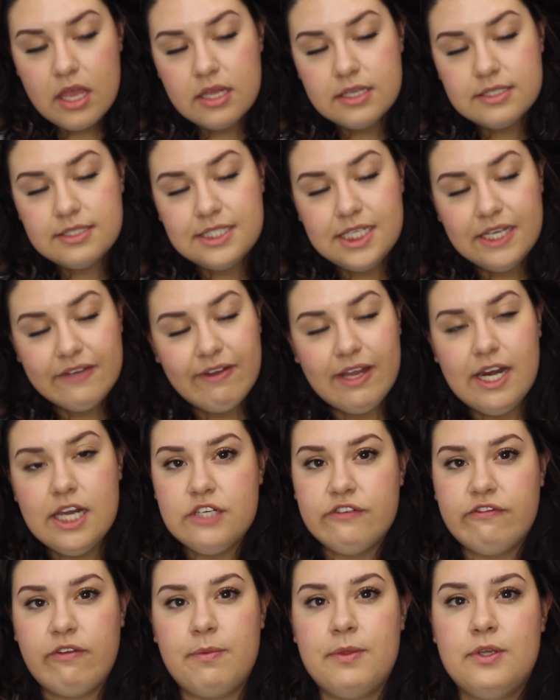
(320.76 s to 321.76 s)
Stick
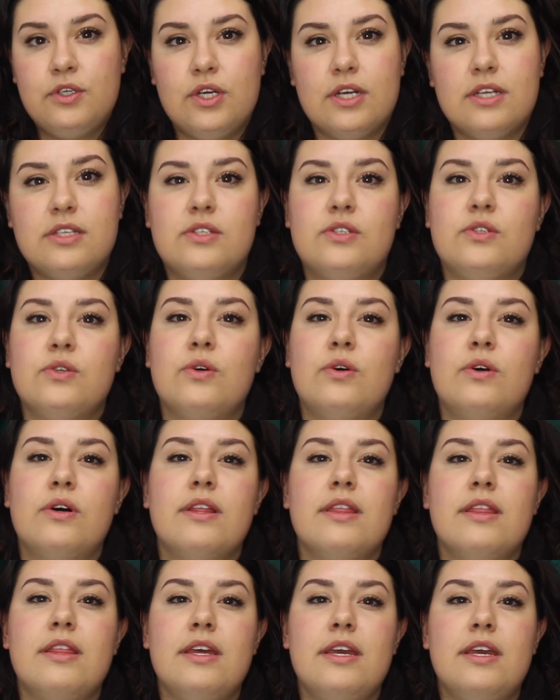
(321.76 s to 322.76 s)
foundation from the
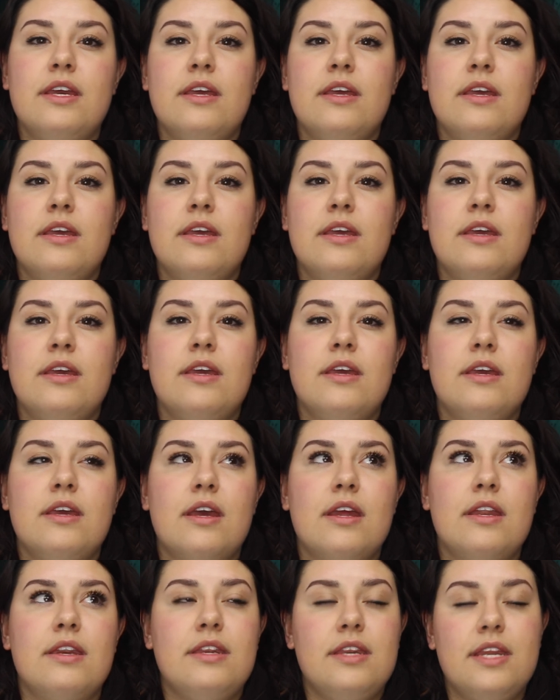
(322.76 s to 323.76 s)
drugstore,
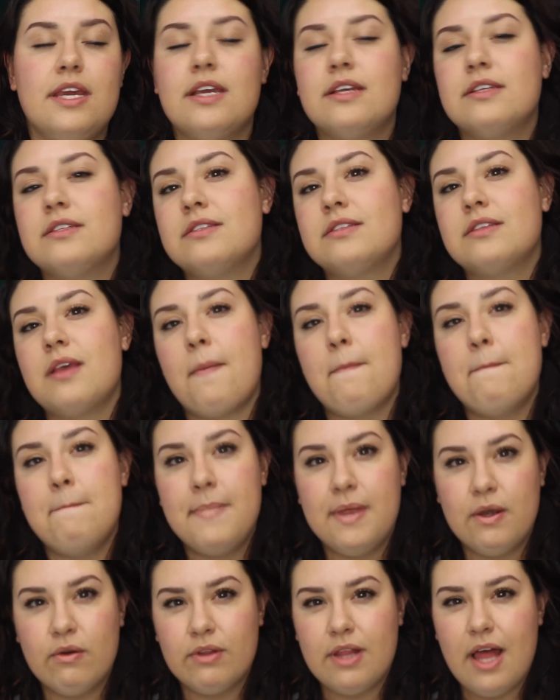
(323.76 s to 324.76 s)
the NYX
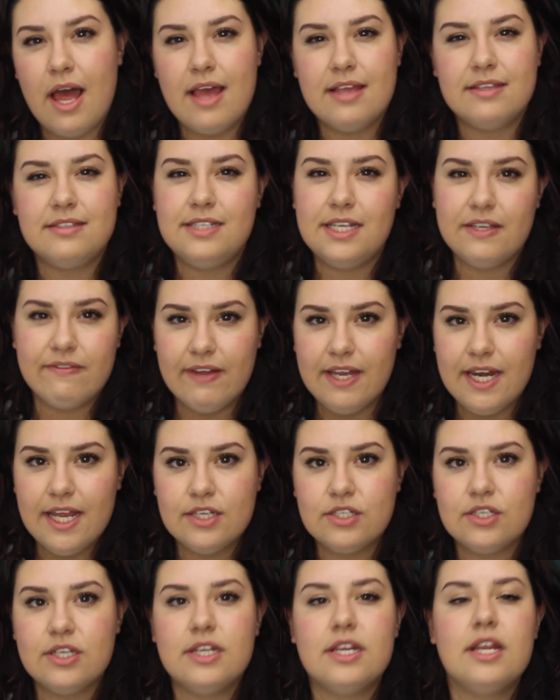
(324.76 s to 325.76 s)
Mineralized Stick
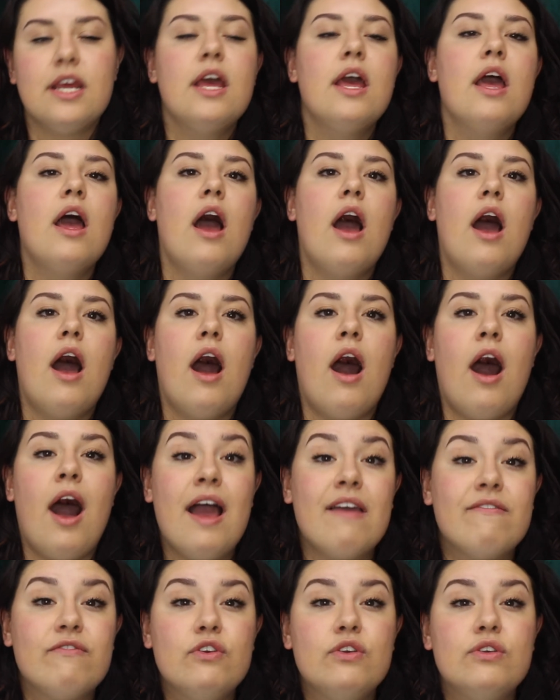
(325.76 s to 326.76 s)
Foundation.
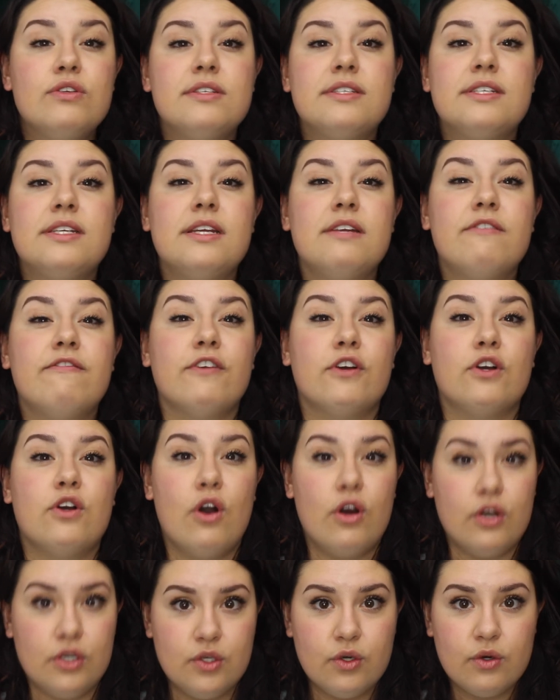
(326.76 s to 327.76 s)
I've used it for
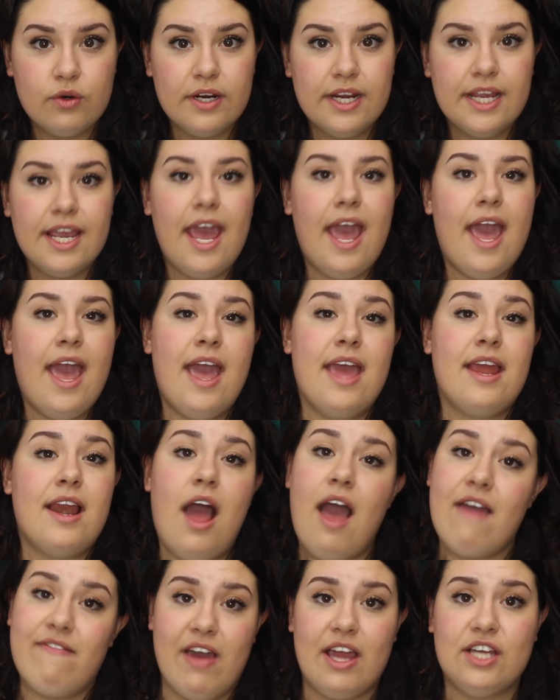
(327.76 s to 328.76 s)
contouring and
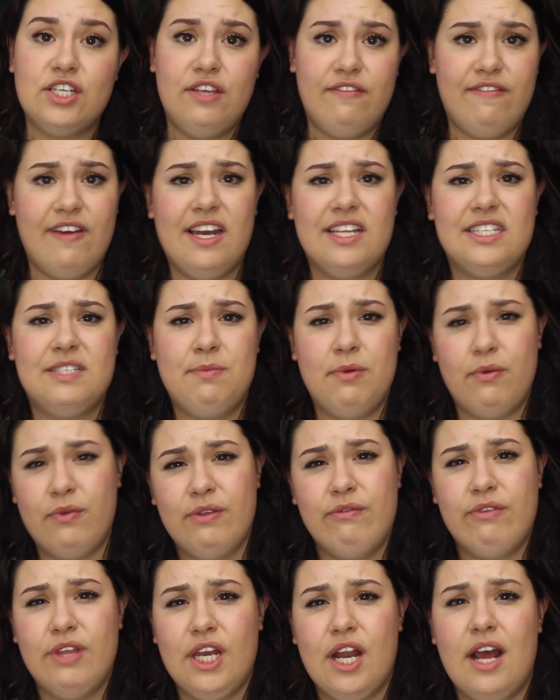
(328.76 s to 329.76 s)
I've actually found it to be
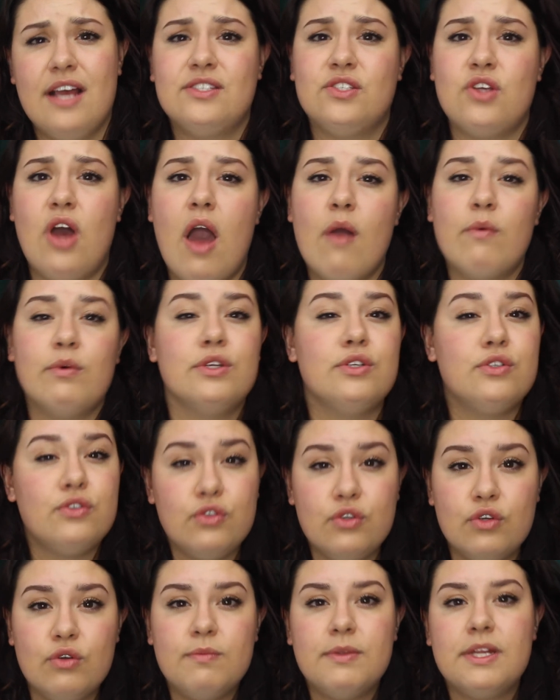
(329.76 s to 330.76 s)
really, really nice. So I would
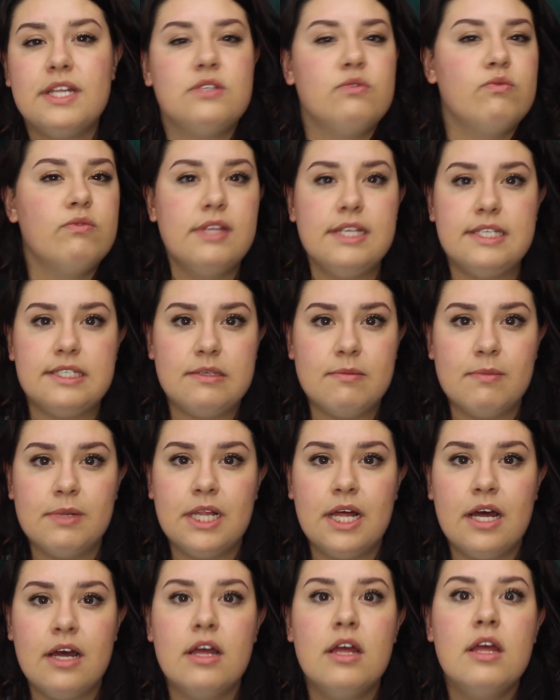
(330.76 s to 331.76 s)
assume that it's really
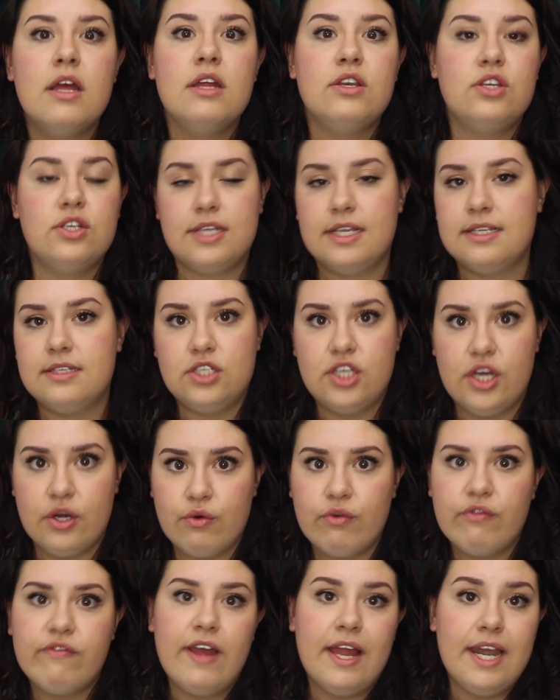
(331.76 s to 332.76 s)
similar just as a
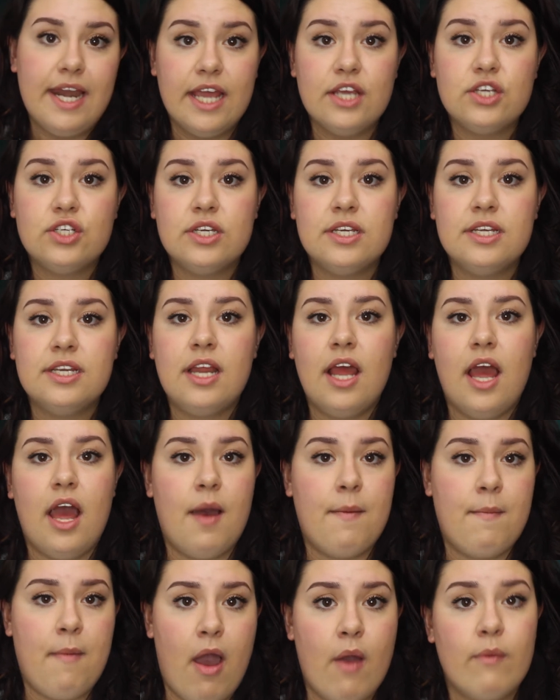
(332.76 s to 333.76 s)
general foundation.
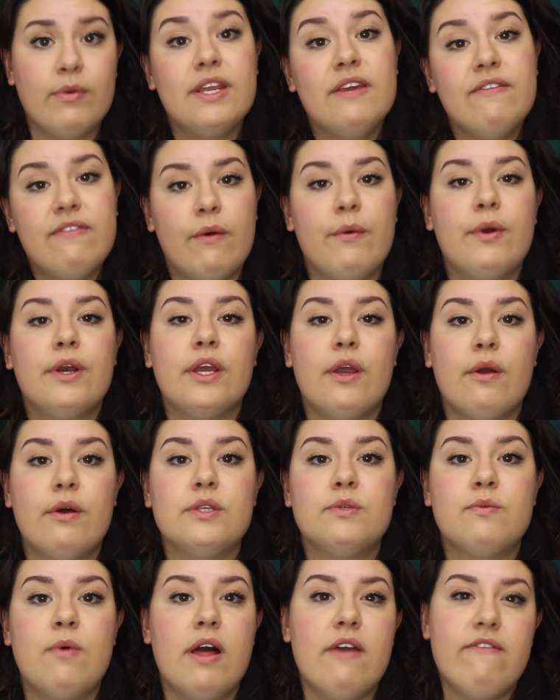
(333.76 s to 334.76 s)
I would give that one a go
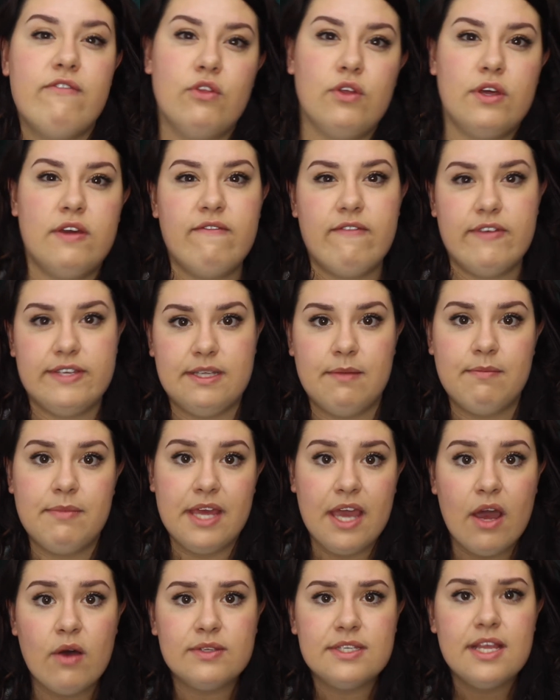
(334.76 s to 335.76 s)
as well if you're looking for
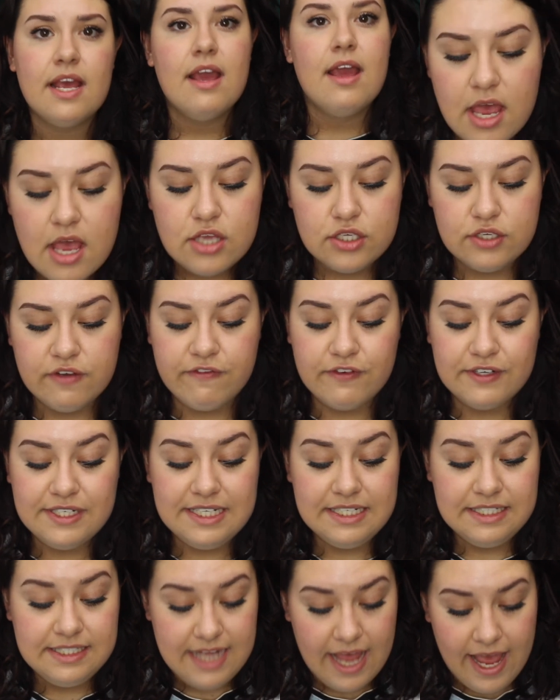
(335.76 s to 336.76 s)
something else. So for
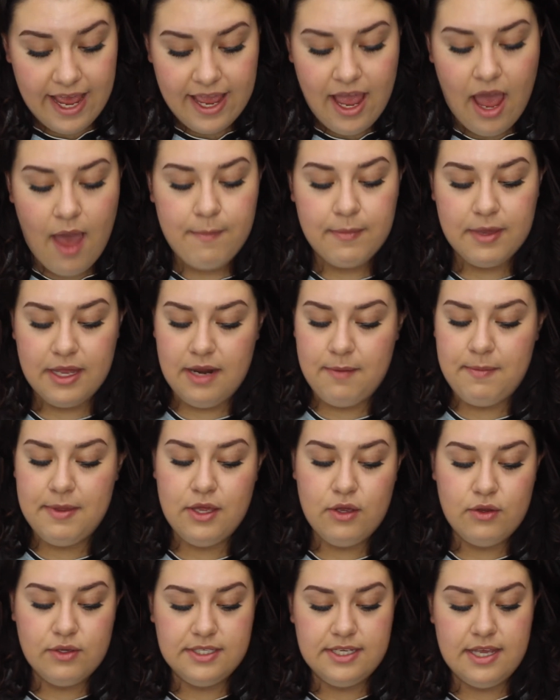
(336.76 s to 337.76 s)
today, I'm going to be
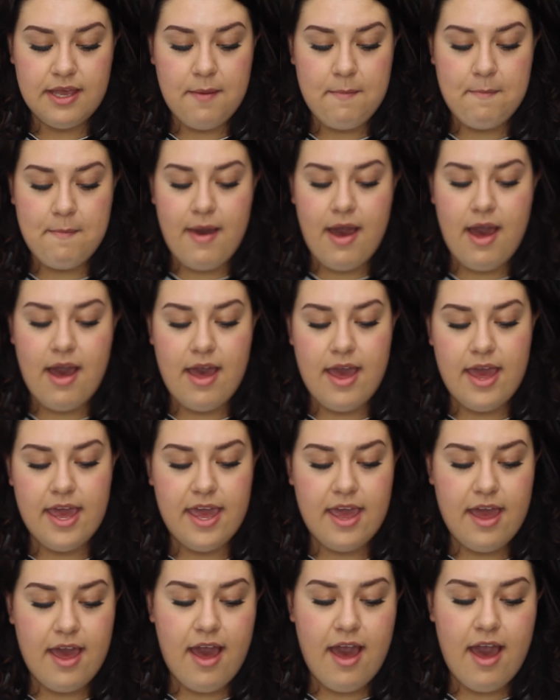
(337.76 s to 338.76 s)
using
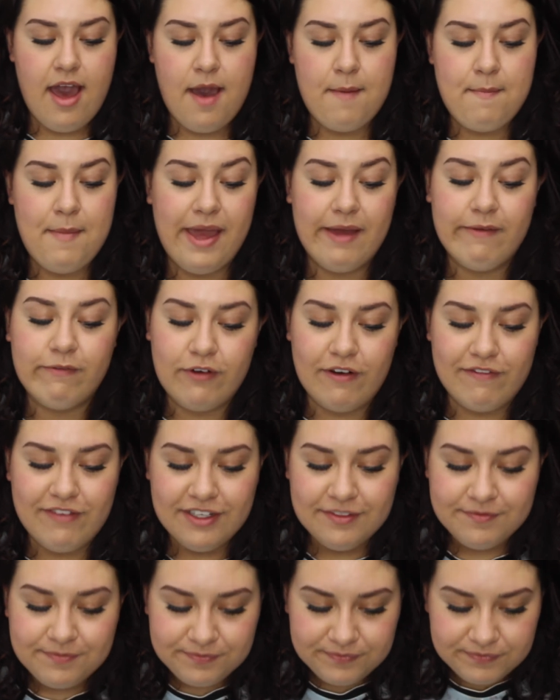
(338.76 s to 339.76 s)
my Makeup
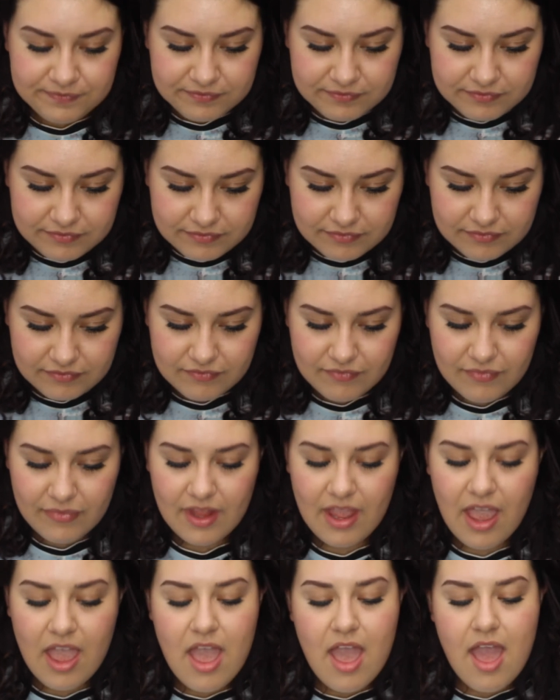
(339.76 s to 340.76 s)
Forever.
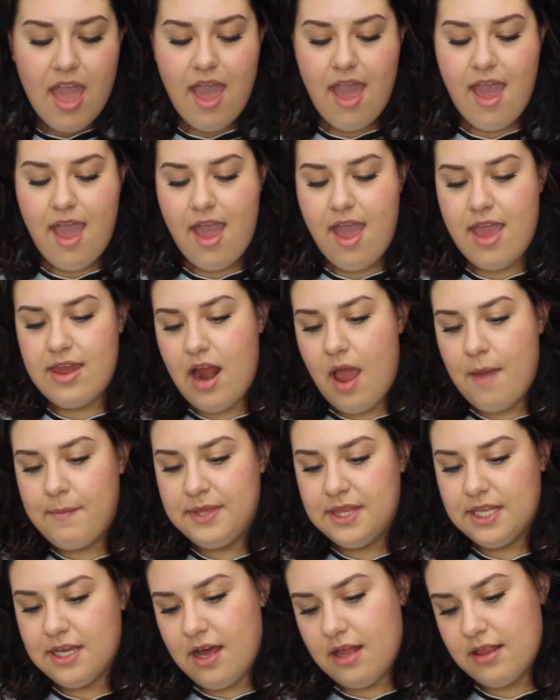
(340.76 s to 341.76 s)
And I'm
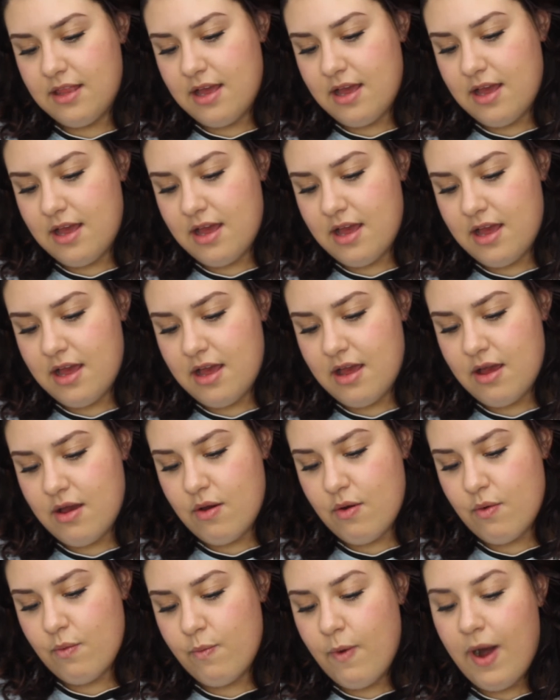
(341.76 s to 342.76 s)
in the
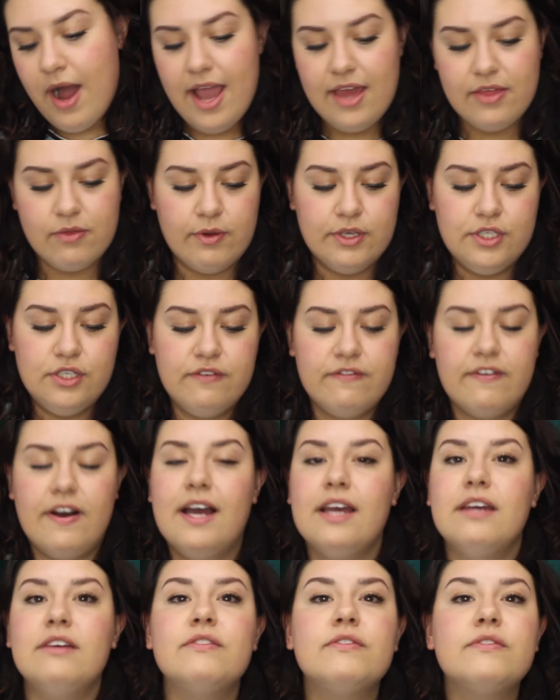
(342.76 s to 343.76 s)
colour
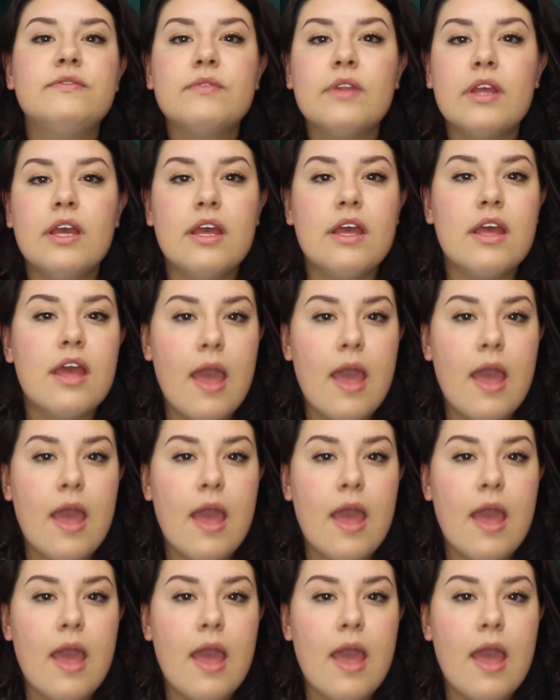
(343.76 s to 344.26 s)
Y325.